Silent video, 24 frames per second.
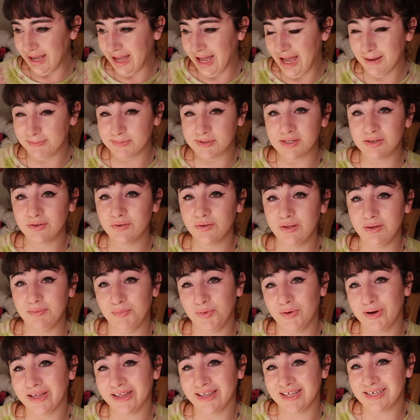absolutely
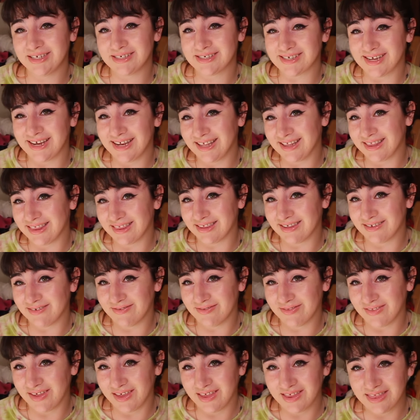pointless. And
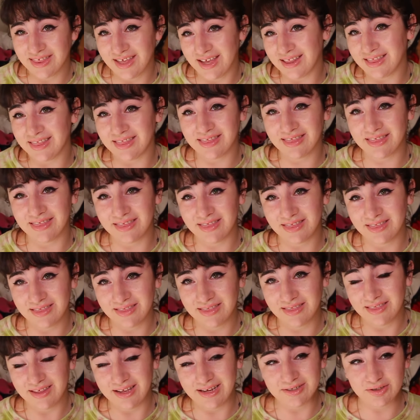then
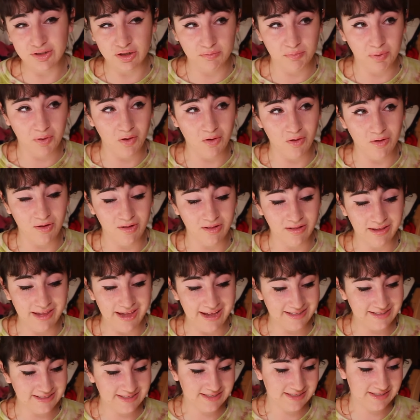Interpol
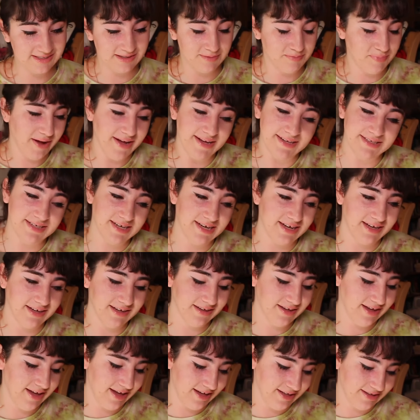gets the
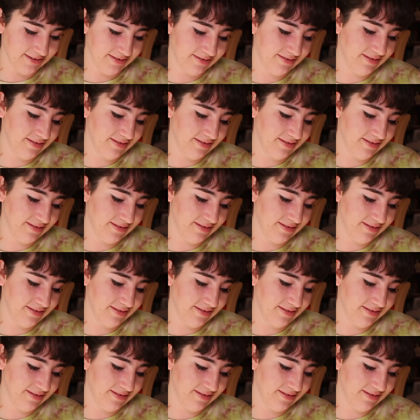painting and